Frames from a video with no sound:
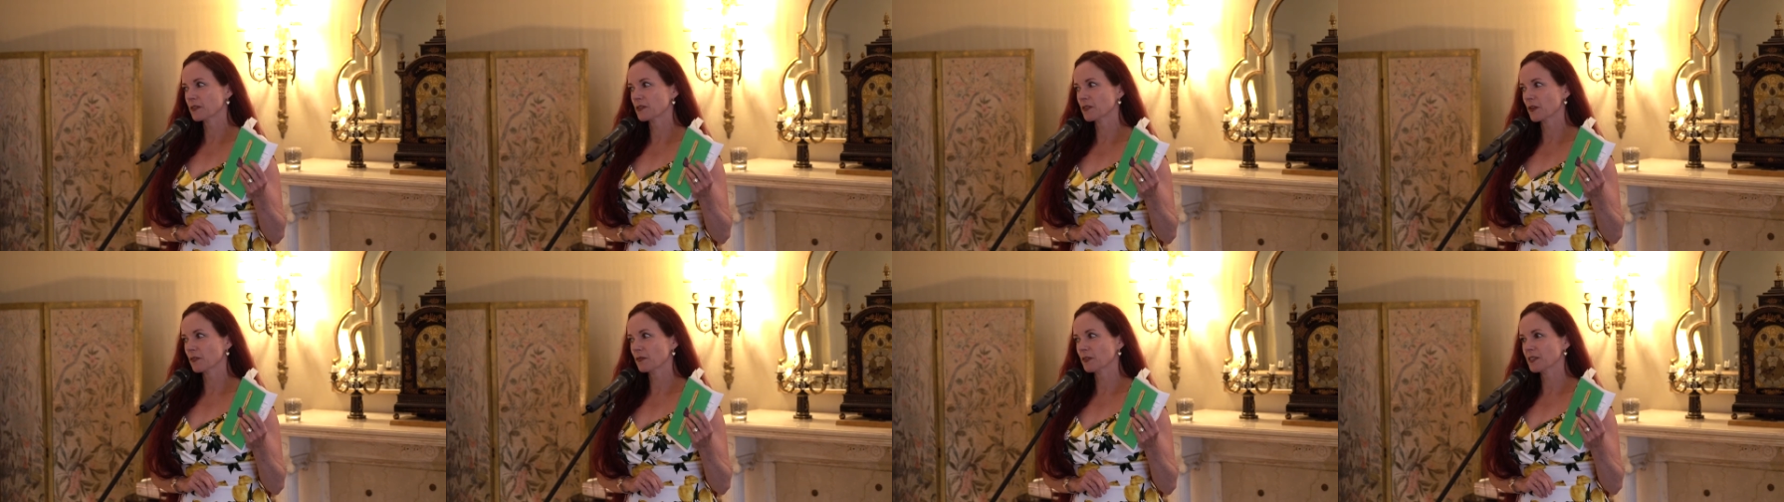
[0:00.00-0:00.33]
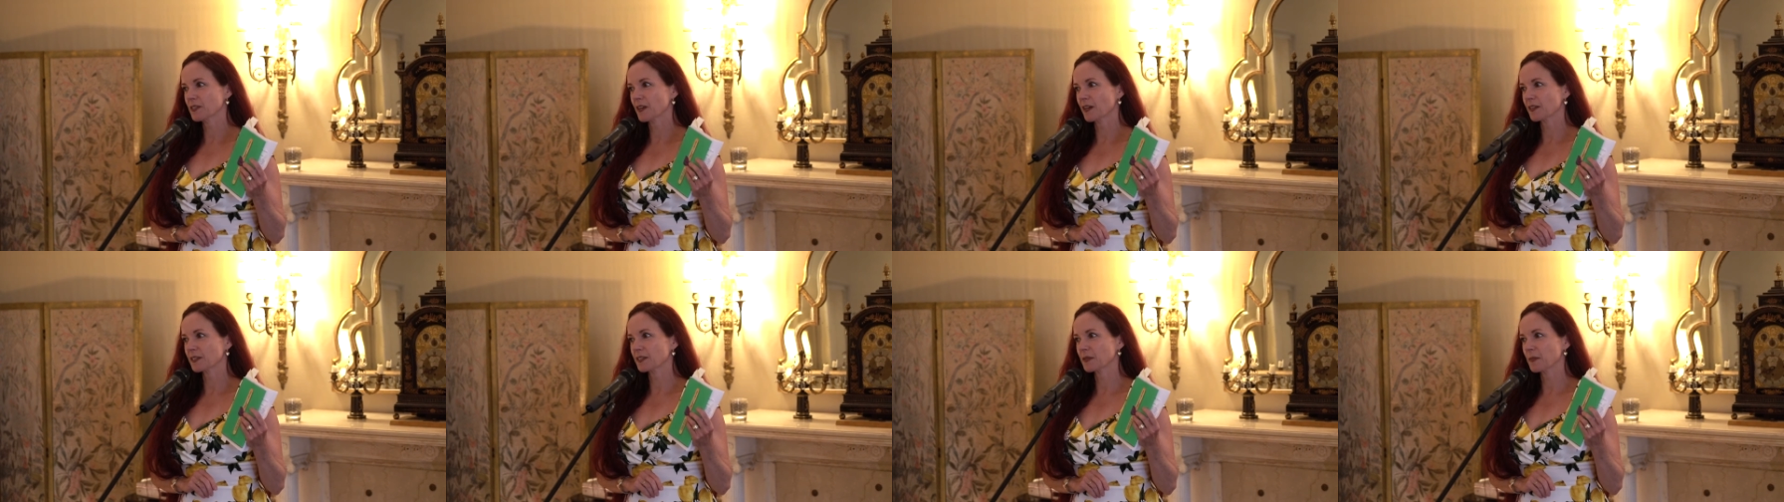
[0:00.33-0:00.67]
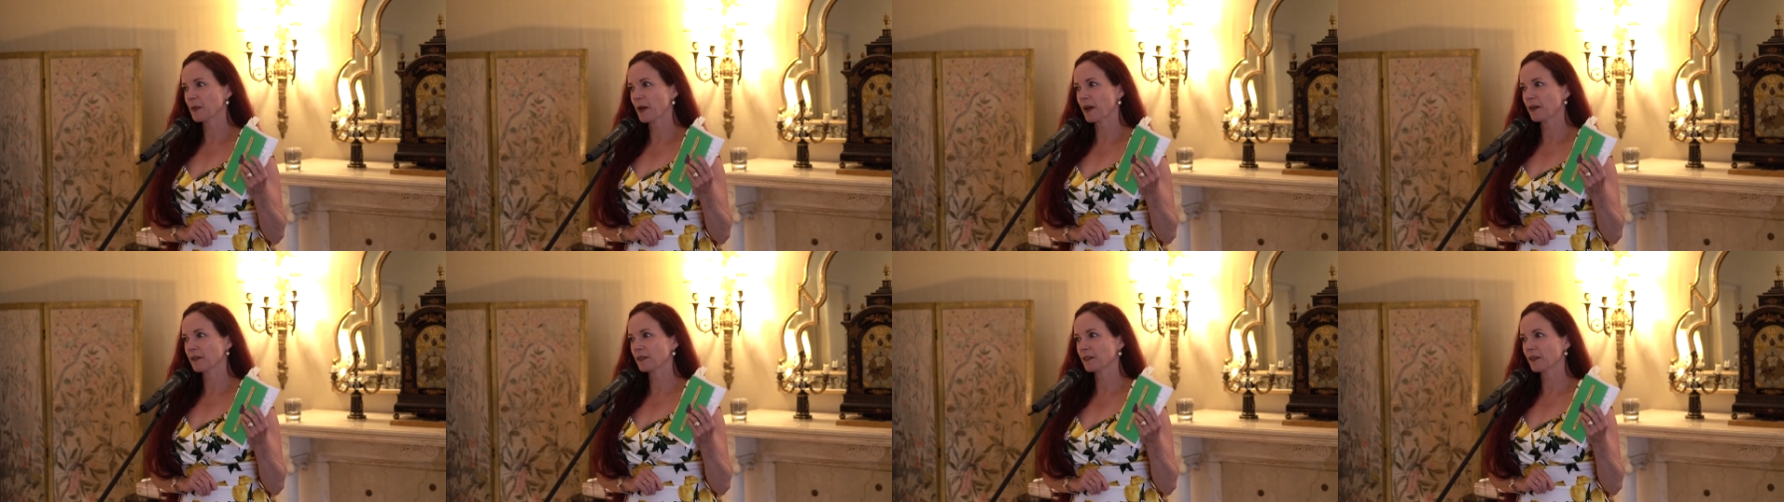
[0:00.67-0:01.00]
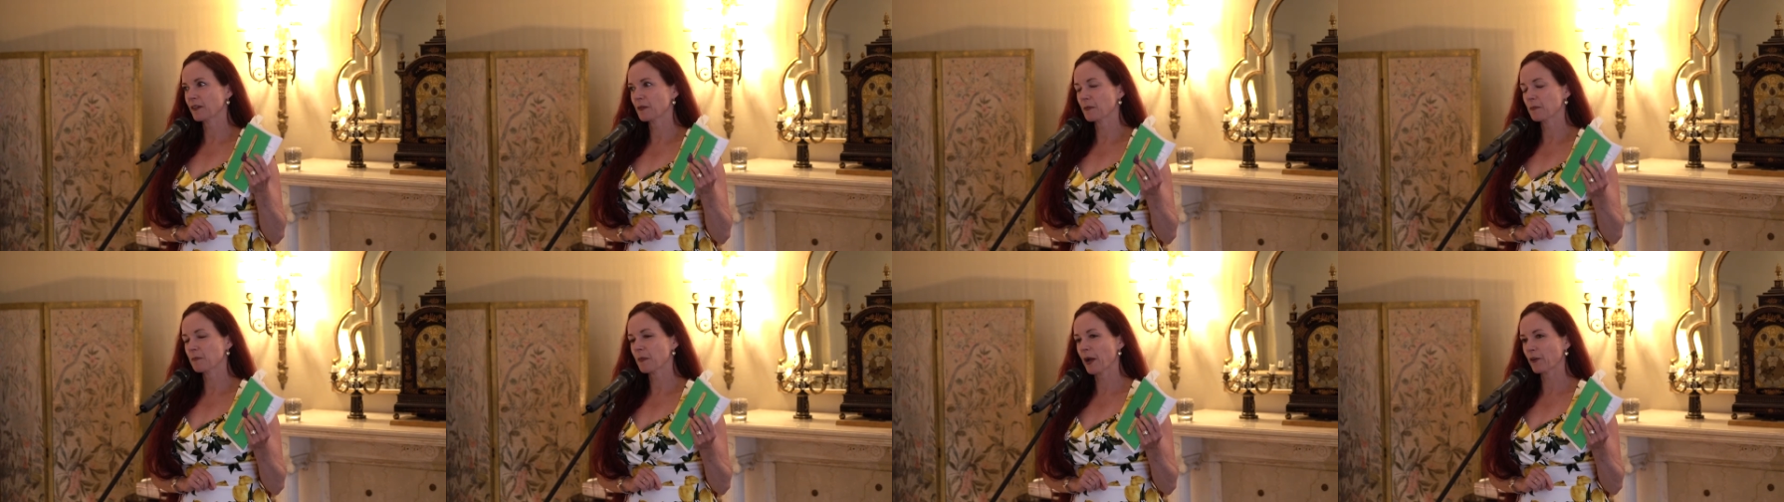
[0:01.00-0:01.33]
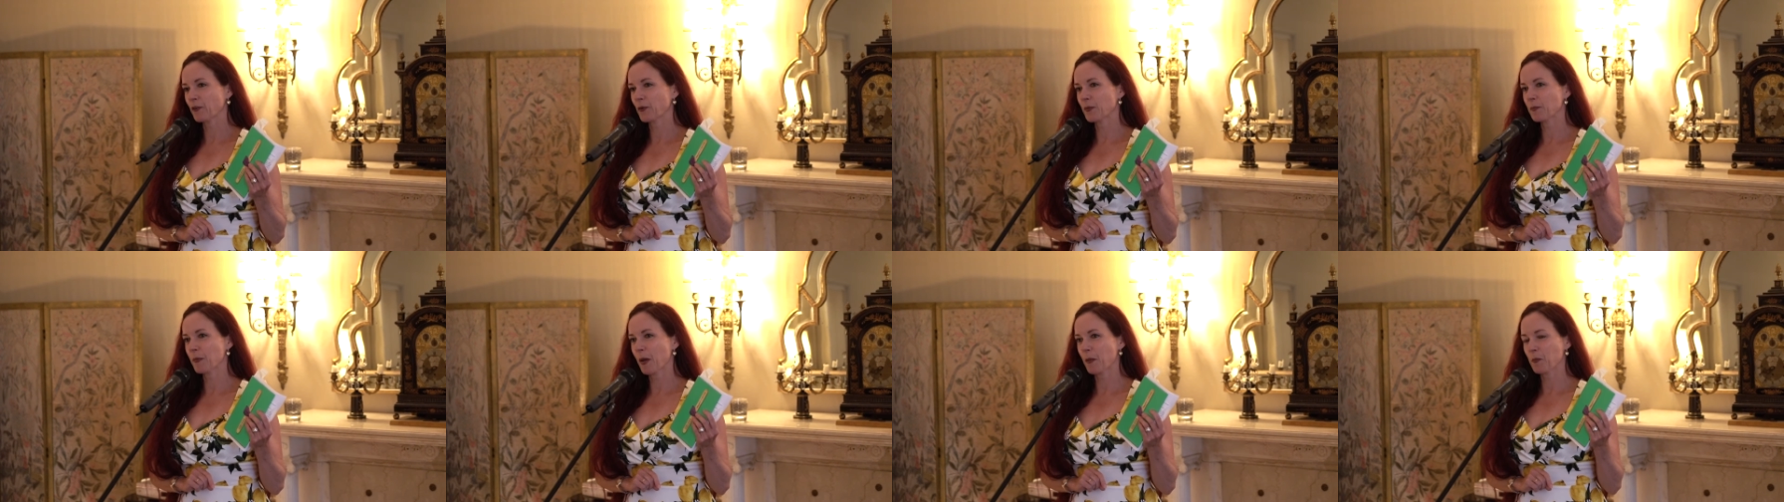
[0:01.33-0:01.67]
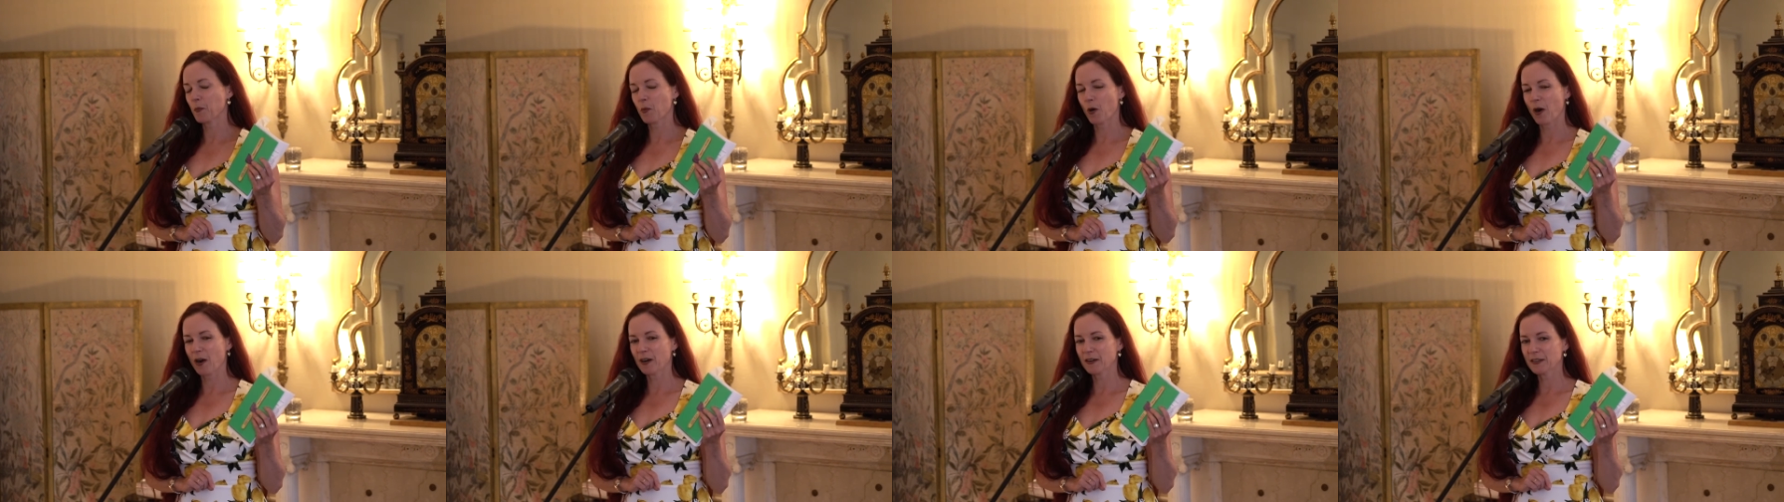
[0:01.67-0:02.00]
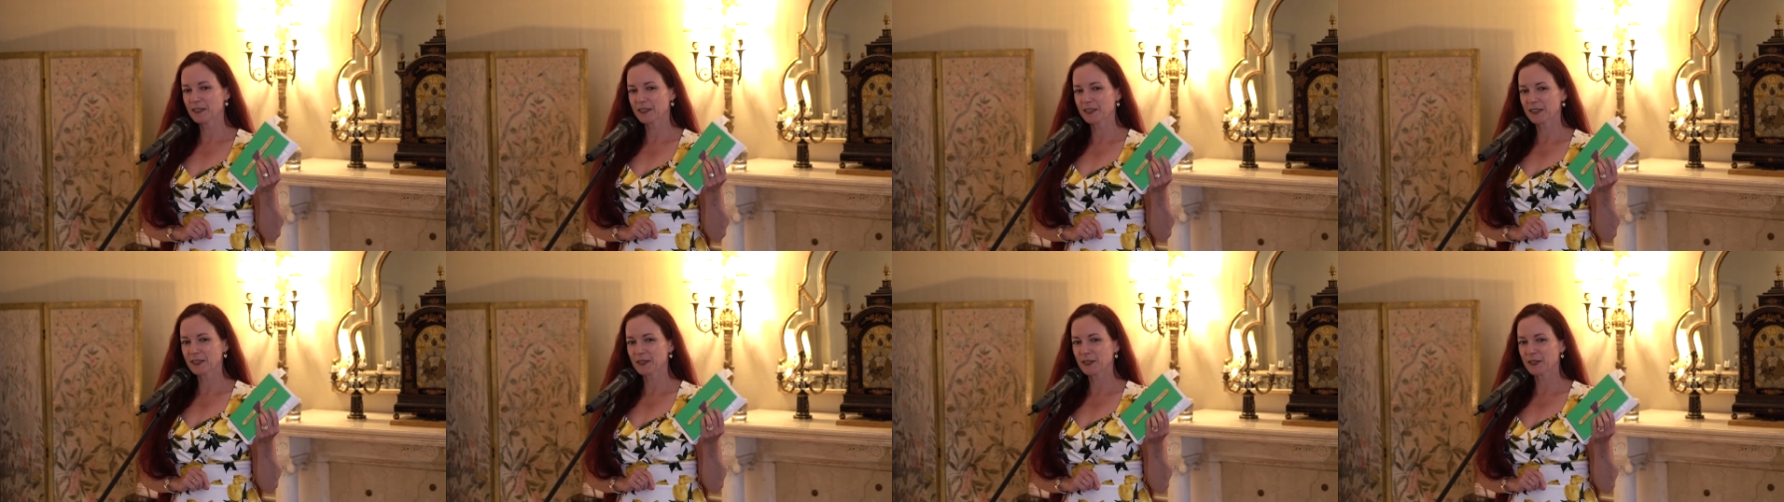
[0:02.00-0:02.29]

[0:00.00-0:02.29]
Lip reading: Sophie talked about micro-memoirs,